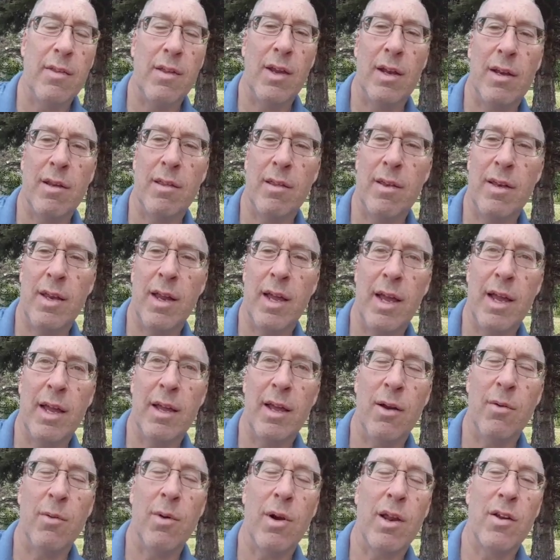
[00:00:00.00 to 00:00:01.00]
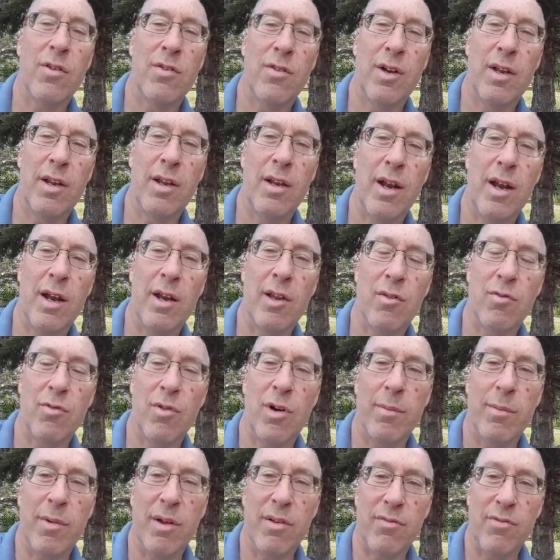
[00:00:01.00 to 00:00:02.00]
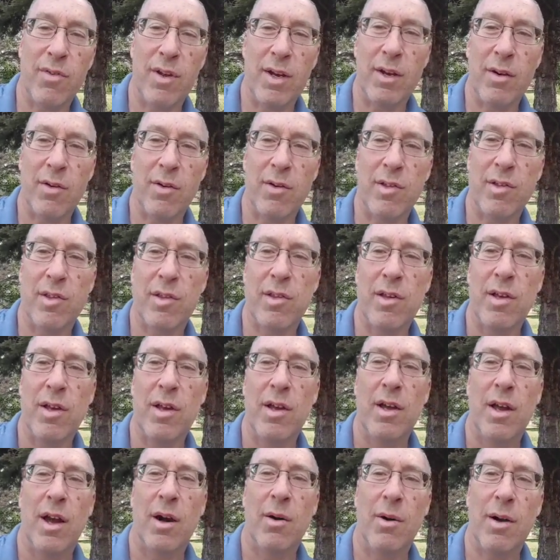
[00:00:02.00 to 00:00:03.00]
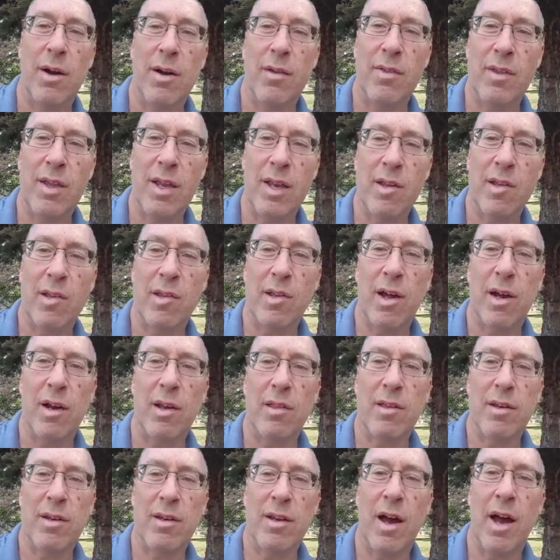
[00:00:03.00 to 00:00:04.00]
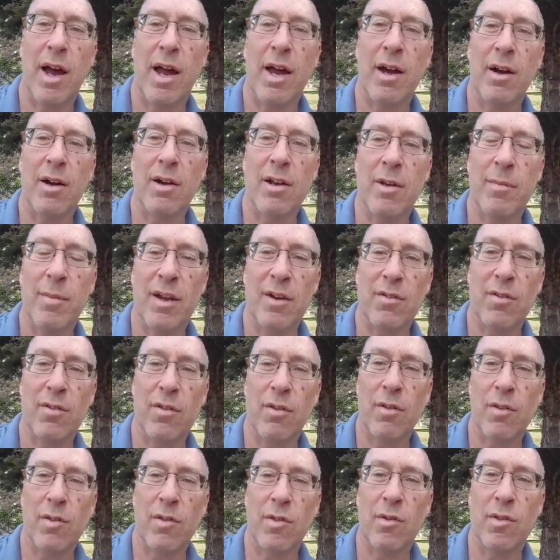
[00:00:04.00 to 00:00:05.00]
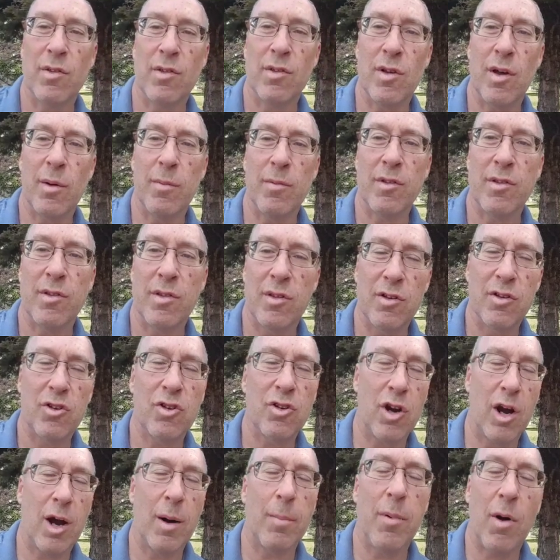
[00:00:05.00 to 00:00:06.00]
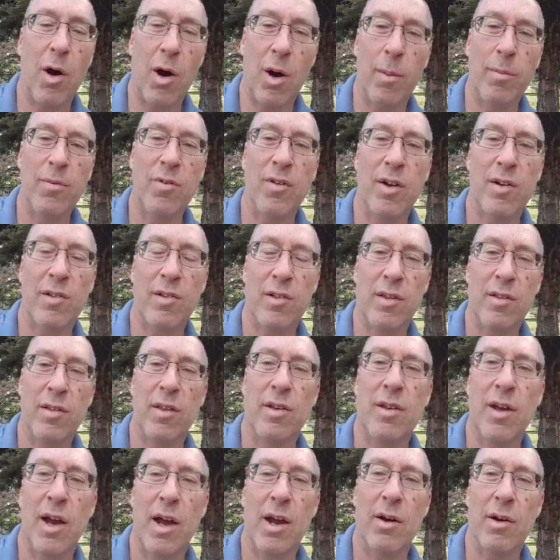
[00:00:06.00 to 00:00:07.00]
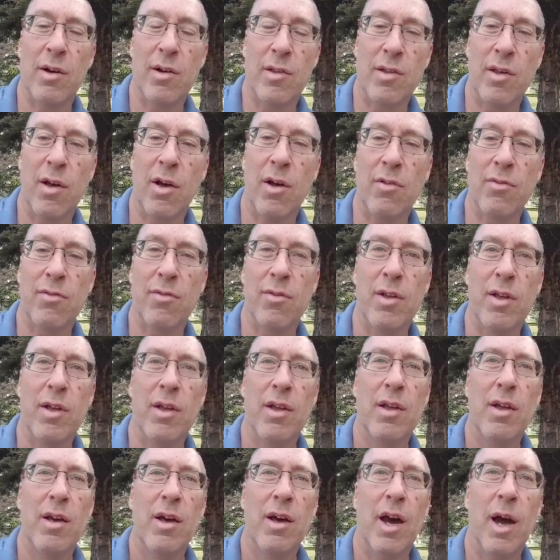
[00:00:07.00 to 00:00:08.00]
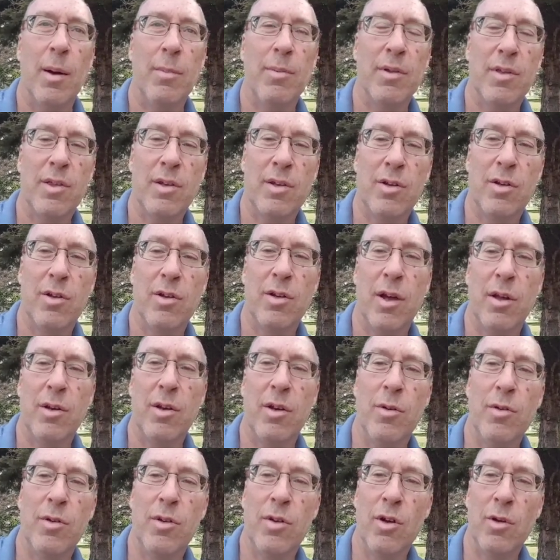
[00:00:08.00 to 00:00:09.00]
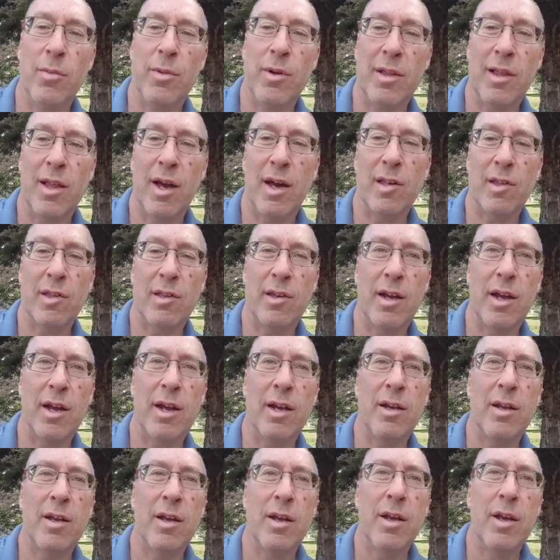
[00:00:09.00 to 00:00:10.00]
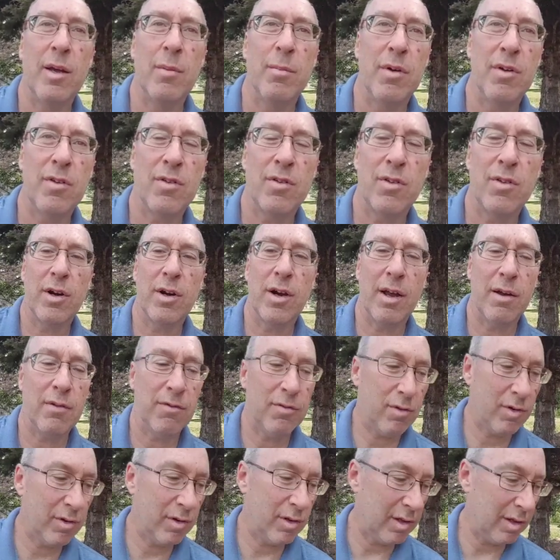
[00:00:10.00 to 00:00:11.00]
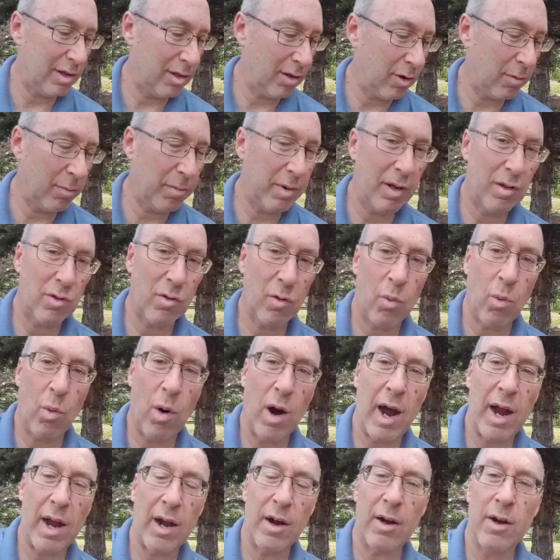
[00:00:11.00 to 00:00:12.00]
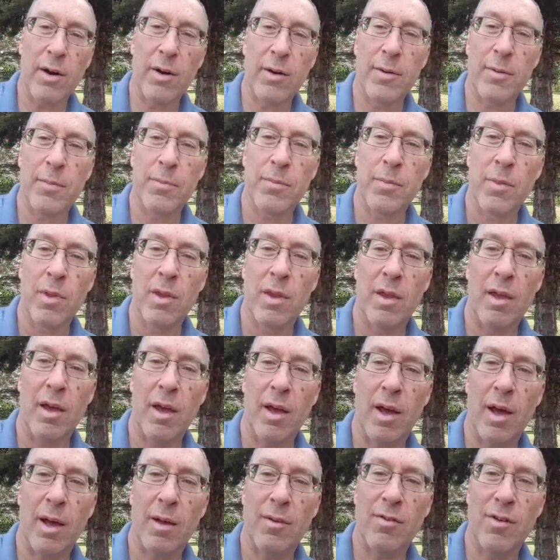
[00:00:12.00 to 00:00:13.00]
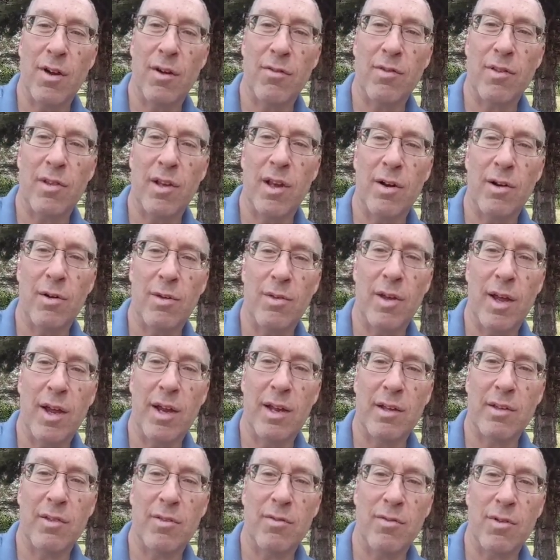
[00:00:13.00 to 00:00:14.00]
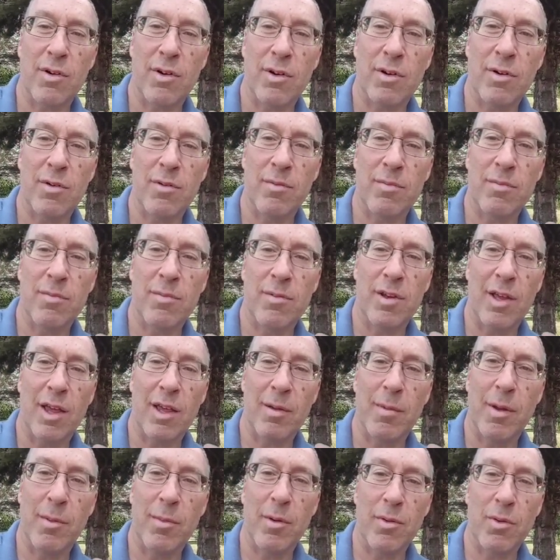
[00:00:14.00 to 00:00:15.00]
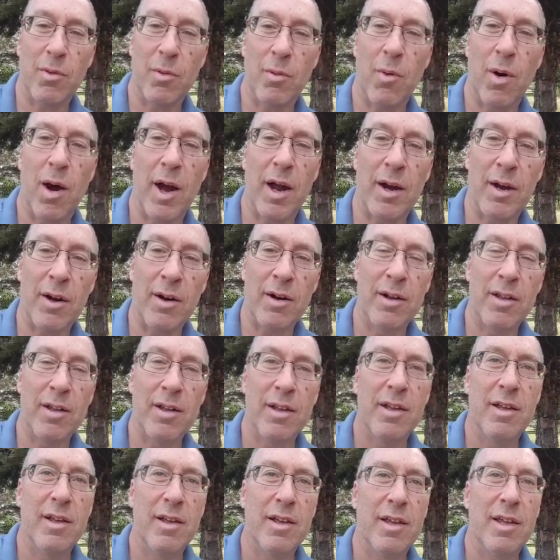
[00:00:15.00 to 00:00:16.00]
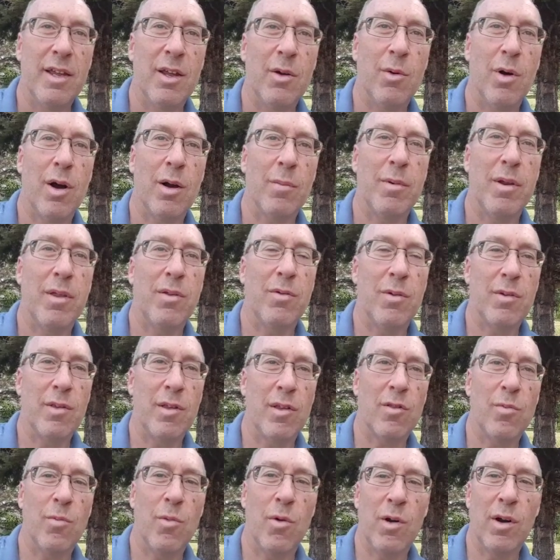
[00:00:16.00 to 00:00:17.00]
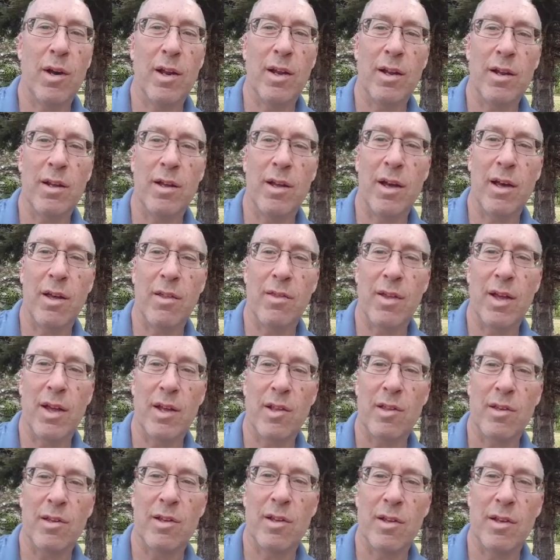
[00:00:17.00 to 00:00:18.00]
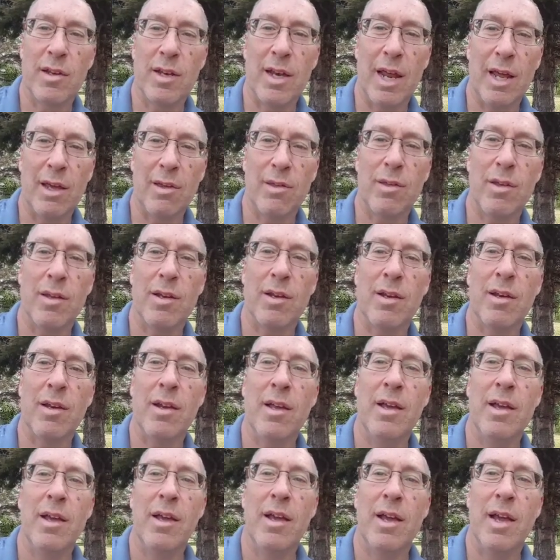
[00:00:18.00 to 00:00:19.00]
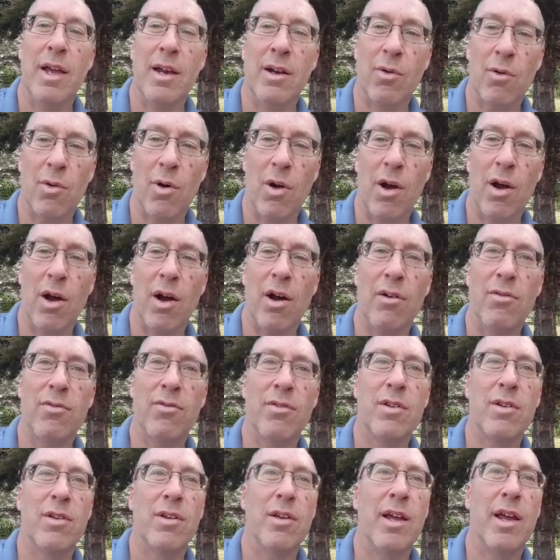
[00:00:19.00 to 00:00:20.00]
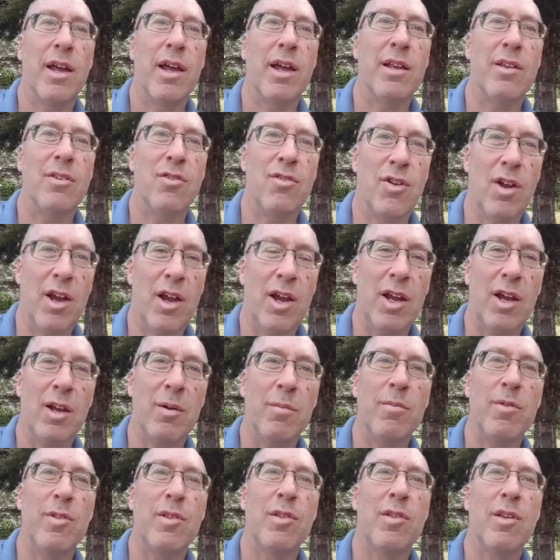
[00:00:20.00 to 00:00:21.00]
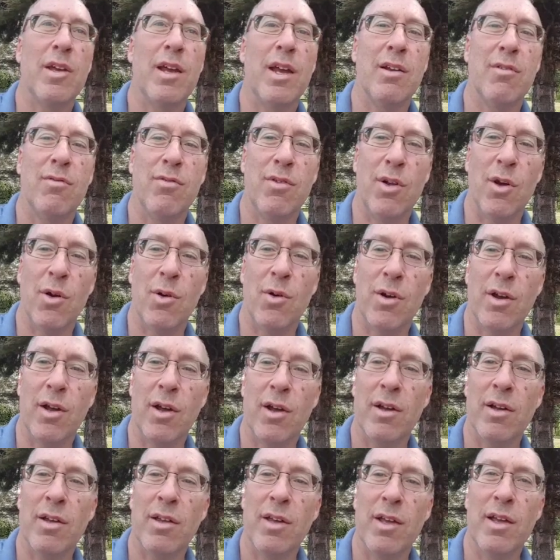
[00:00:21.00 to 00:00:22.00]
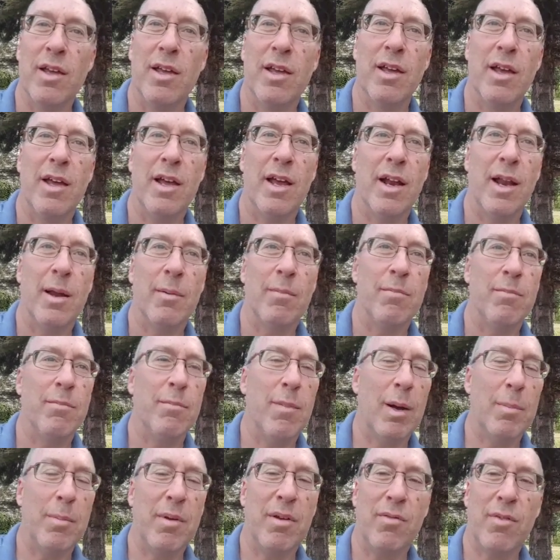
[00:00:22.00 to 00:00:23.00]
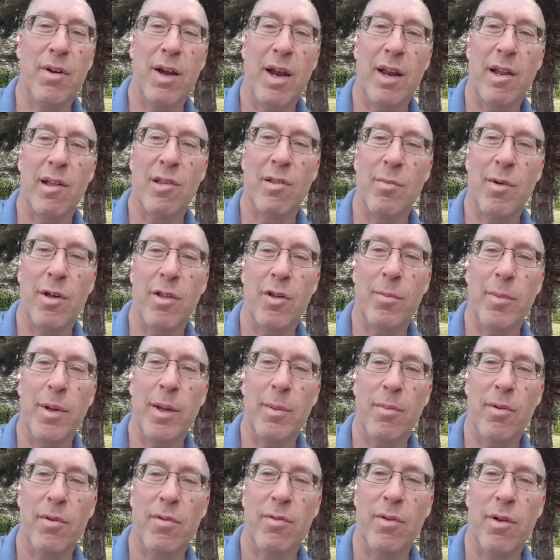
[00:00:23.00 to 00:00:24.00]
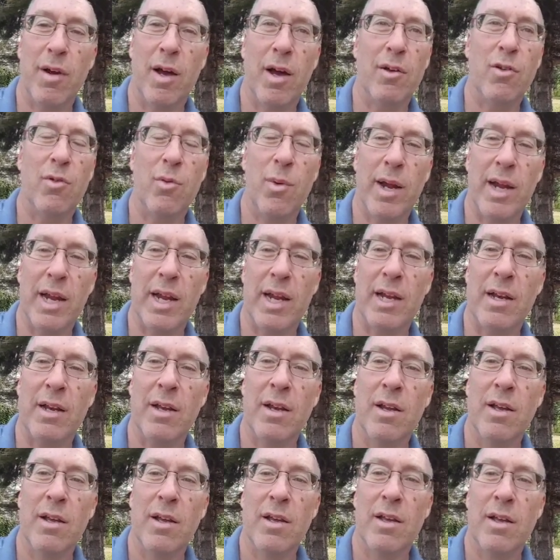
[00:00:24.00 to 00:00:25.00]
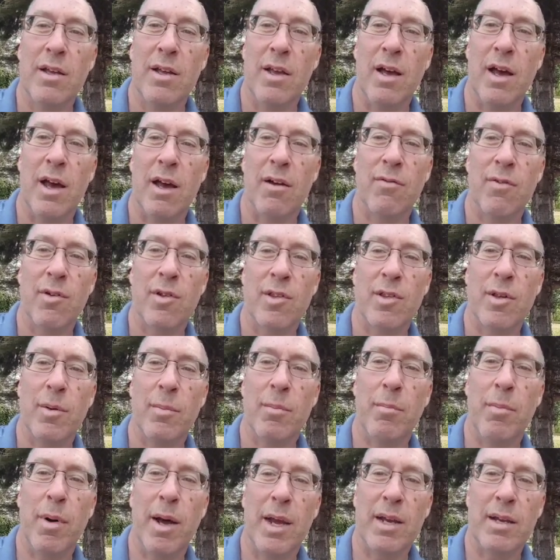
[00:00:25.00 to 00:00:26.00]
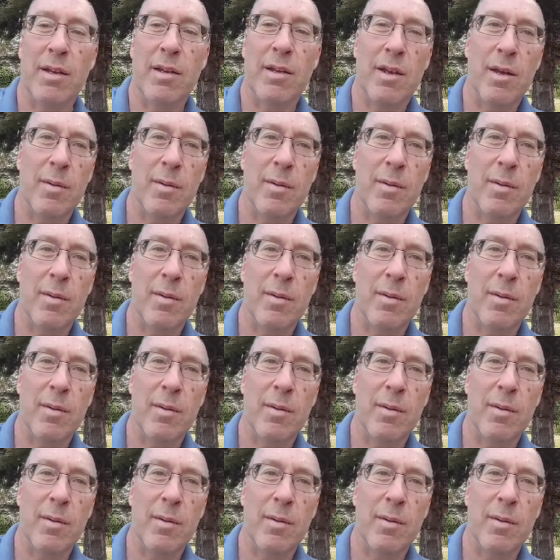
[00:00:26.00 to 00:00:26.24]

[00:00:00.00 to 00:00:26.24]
the end of the day, and what I should have done is run my fingers around the inside of the tire to make sure there's no sharp objects in the tire itself. I put a new tube in last night, but enough, there's a little piece of wire. Jeff Slater, thanks for telling me about the wire. He walked me through it this morning. Thanks to Nathan and Croft and James and Fiona, and I might be forgetting some other people, Dwayne, for some bike